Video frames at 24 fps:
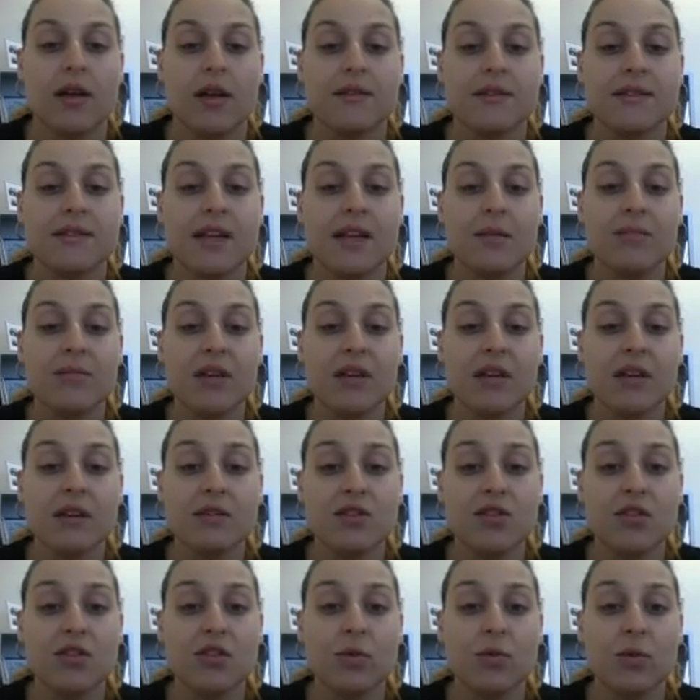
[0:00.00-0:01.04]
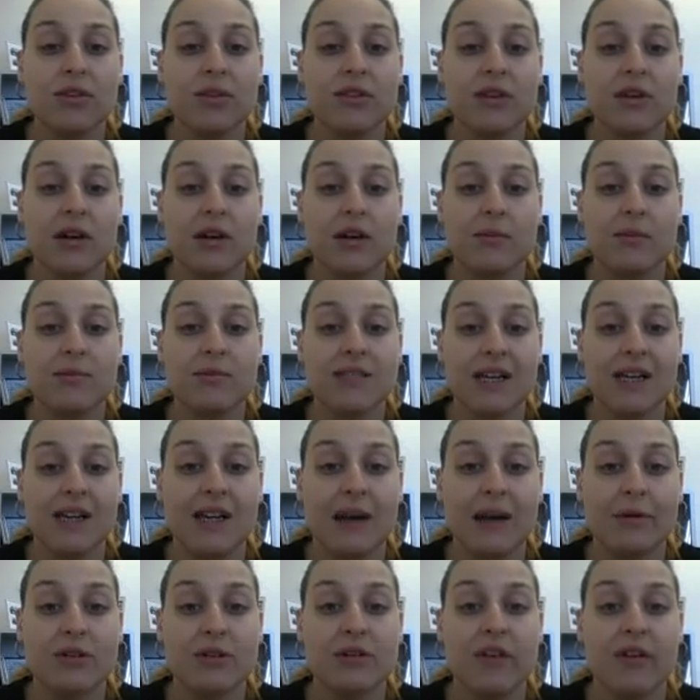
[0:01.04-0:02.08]
Same thing to do with second
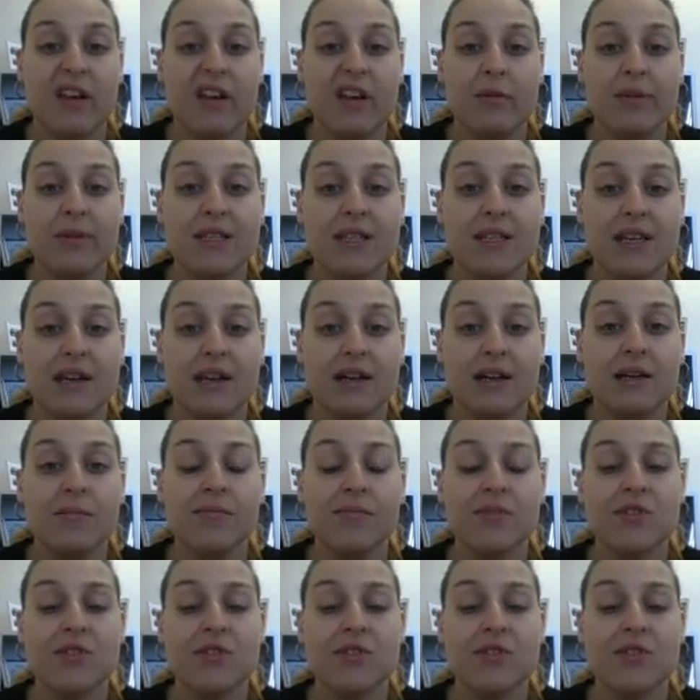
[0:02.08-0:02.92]
language development here.